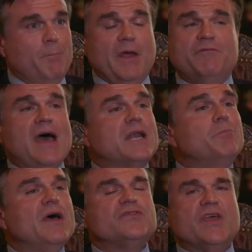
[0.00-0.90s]
In
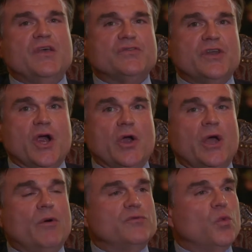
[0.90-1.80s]
fact, best case
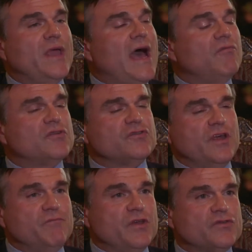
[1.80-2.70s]
scenario is we have a
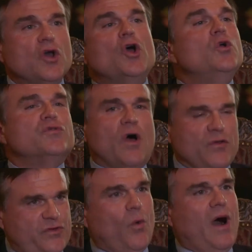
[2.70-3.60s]
SNFist who's
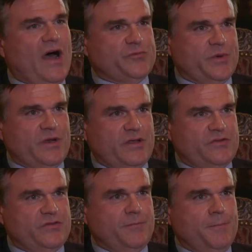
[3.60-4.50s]
also a
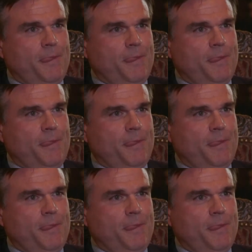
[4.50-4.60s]
hospitalist.